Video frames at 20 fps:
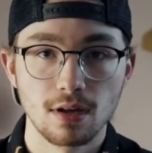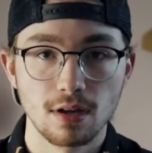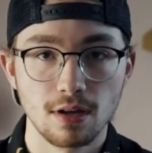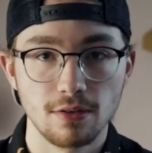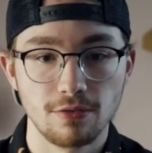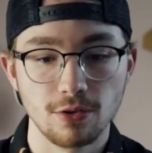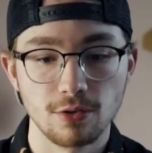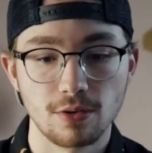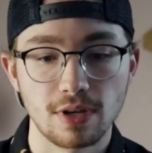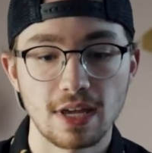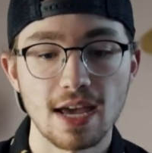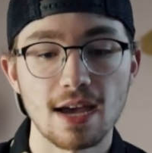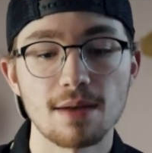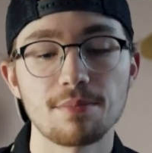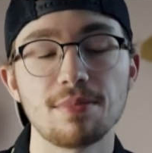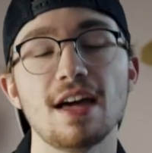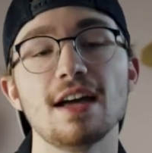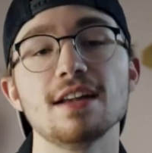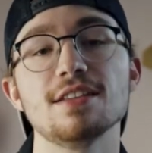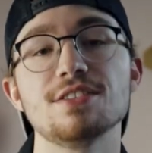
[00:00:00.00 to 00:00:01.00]
If you
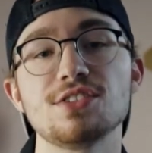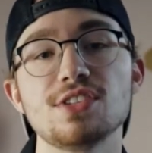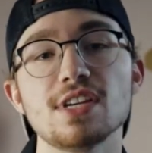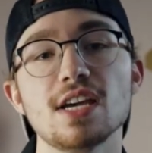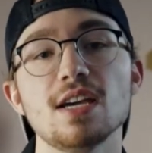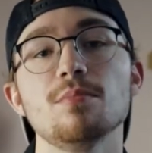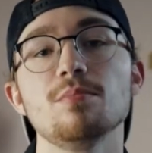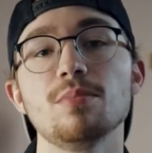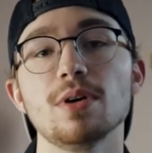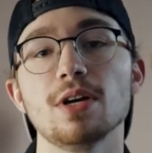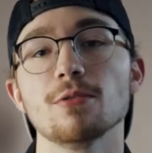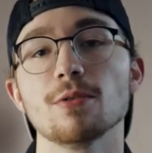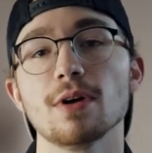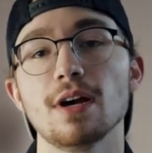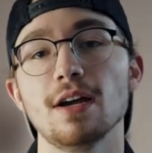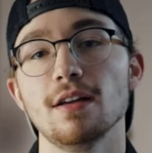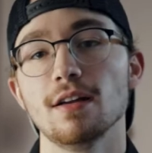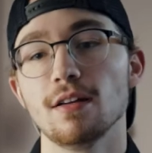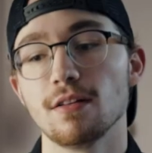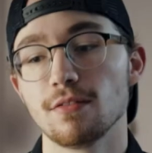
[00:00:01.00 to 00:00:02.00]
kept that same
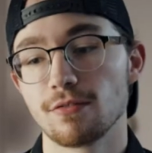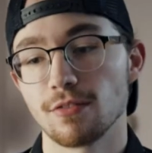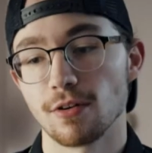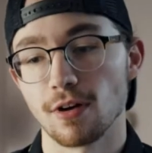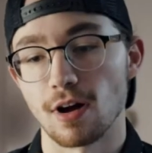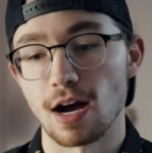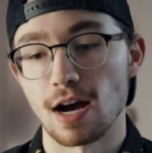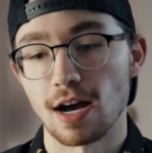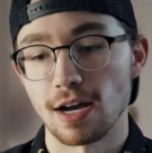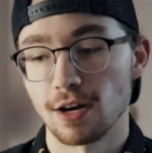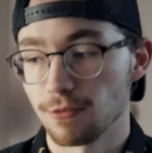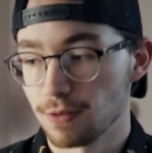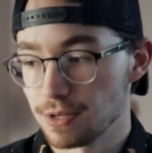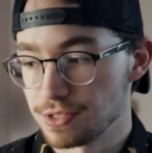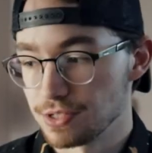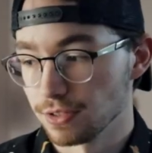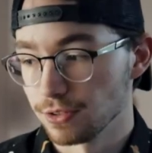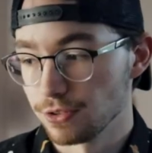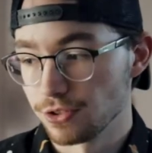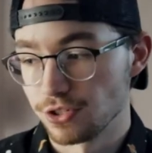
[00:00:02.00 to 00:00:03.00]
bitrate for a higher
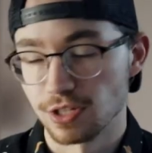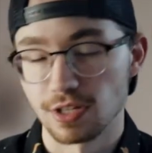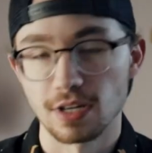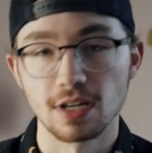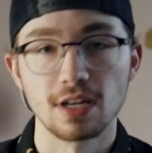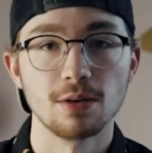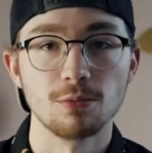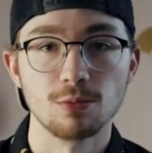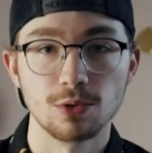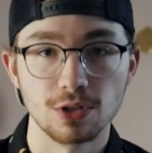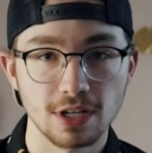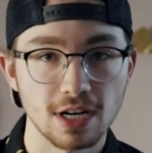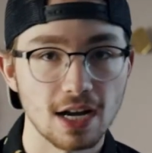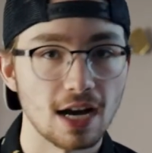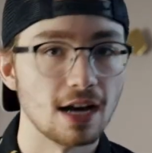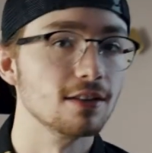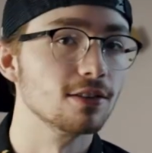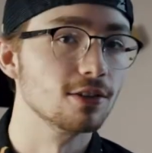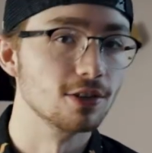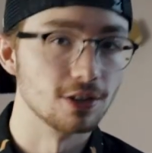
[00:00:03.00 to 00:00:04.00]
resolution, it would
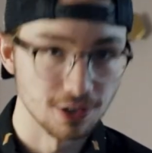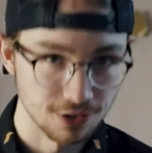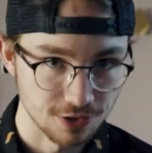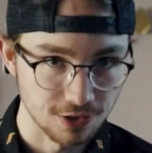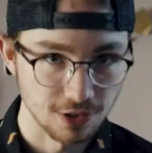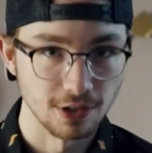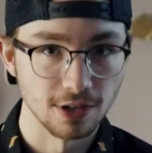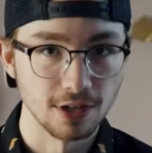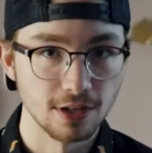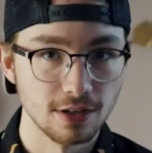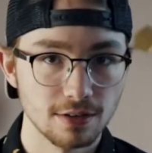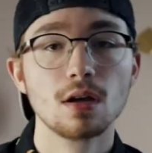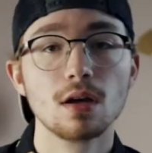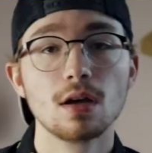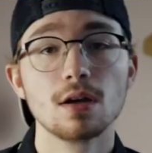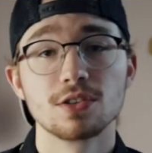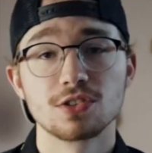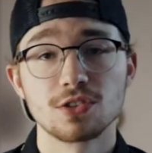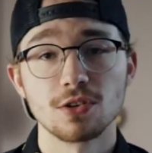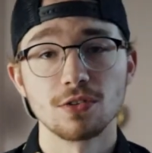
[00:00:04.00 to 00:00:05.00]
not look as good.
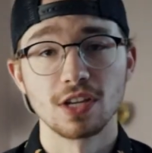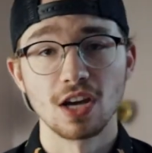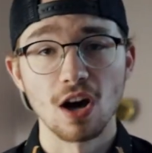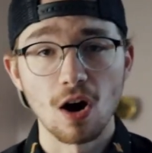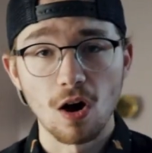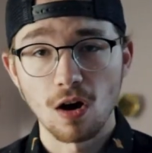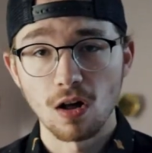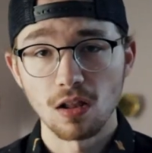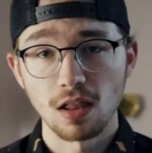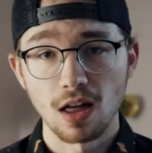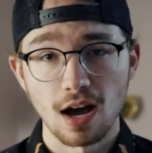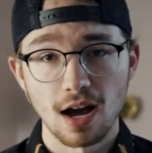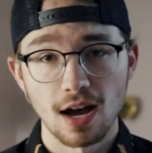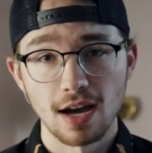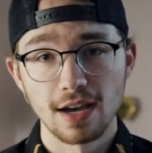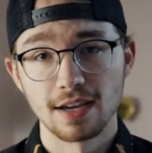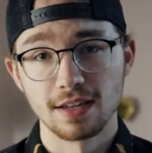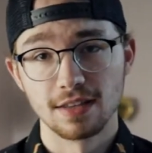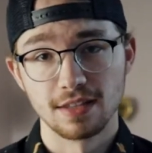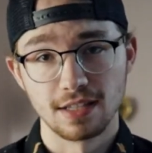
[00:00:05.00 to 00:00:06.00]
So the
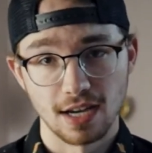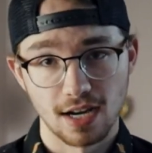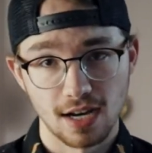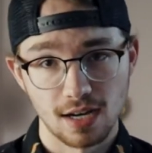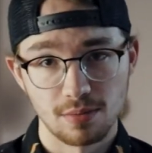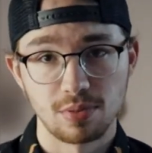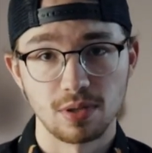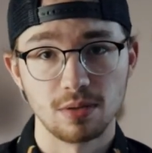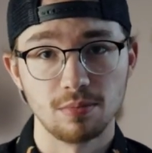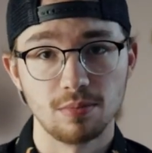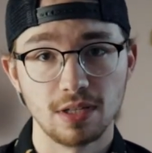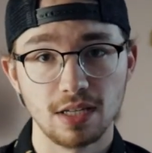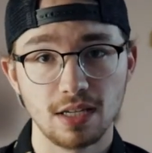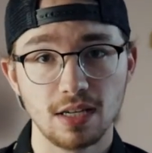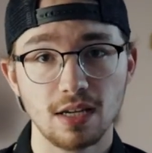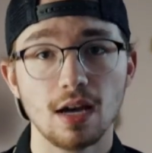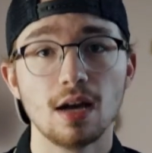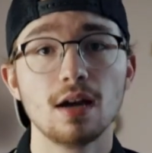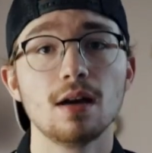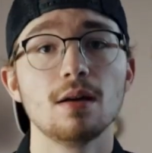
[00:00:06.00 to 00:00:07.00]
All-I and the
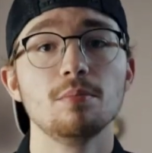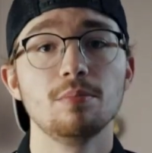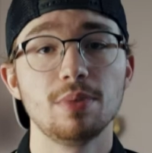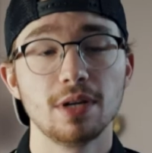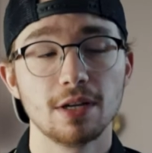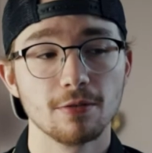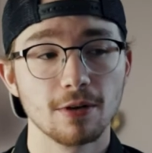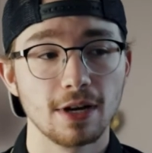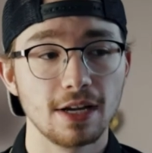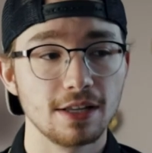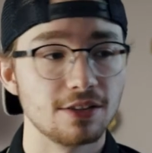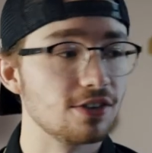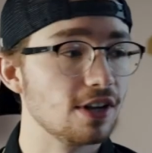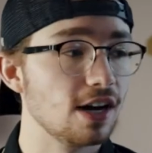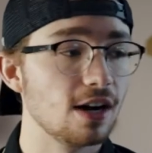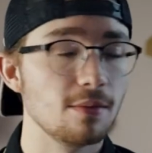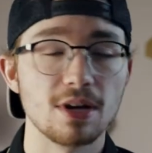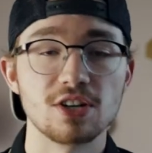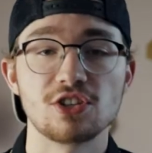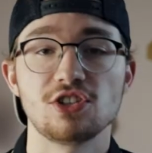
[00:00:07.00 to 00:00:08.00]
IPB bitrates that
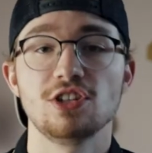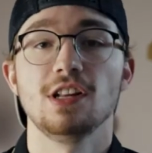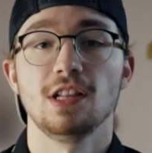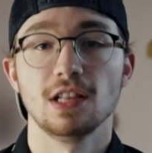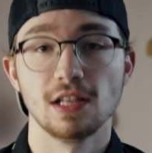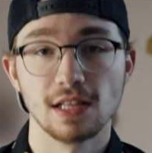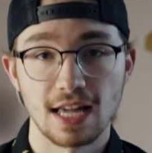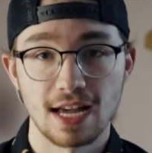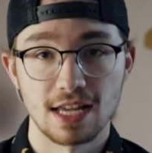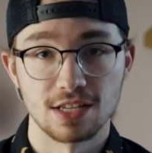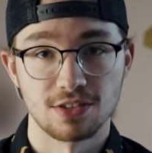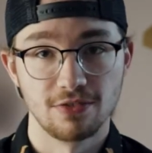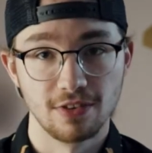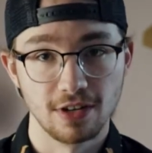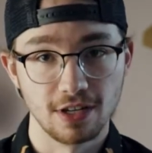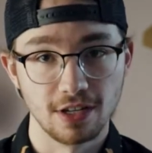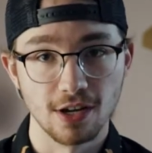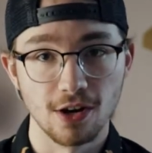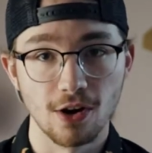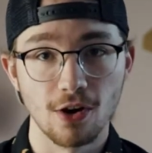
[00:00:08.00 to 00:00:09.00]
I mentioned in the last
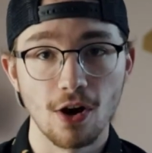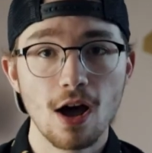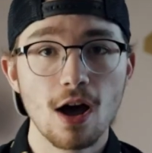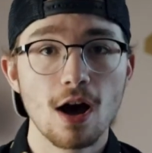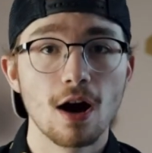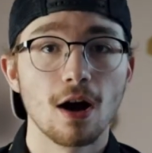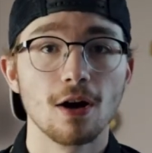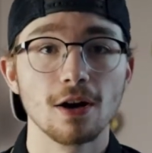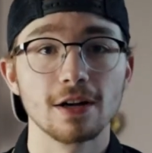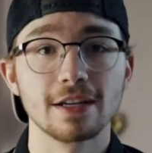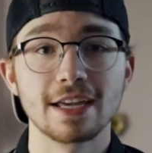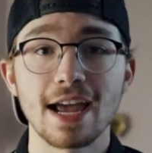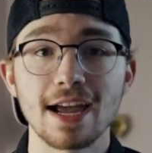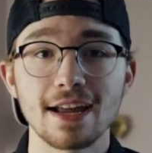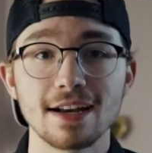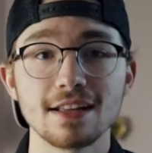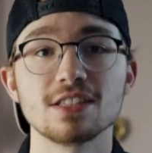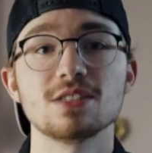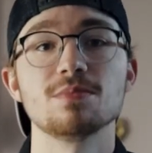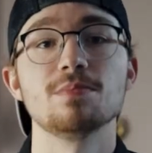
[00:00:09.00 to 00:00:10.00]
video are
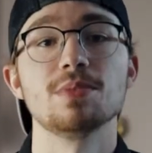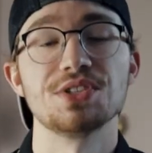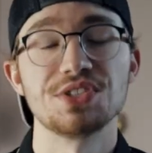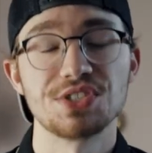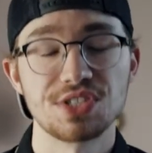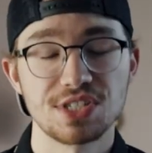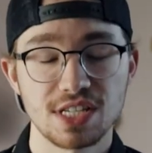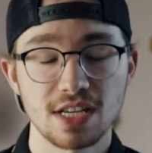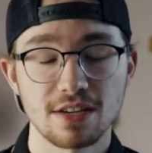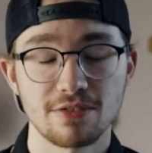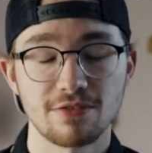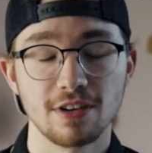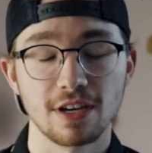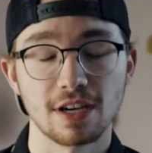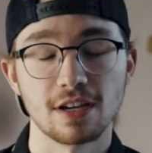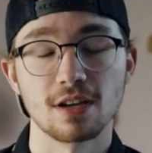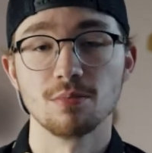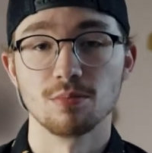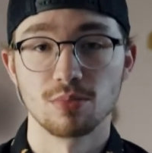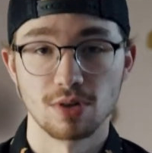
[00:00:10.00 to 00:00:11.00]

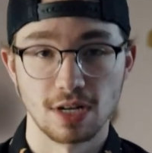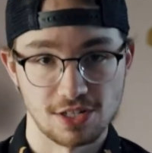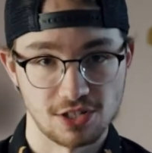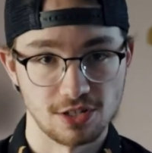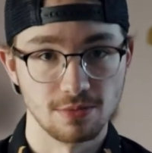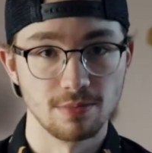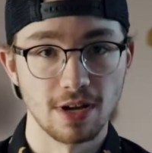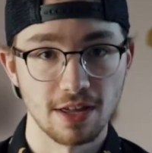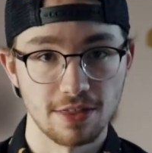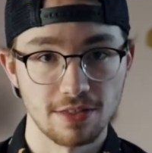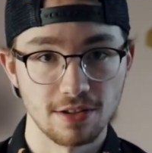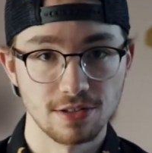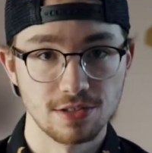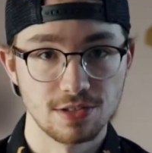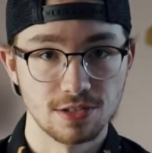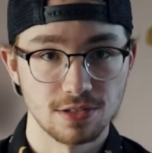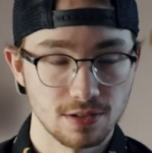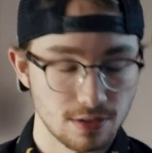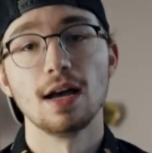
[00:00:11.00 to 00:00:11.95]
Canon-specific compression methods.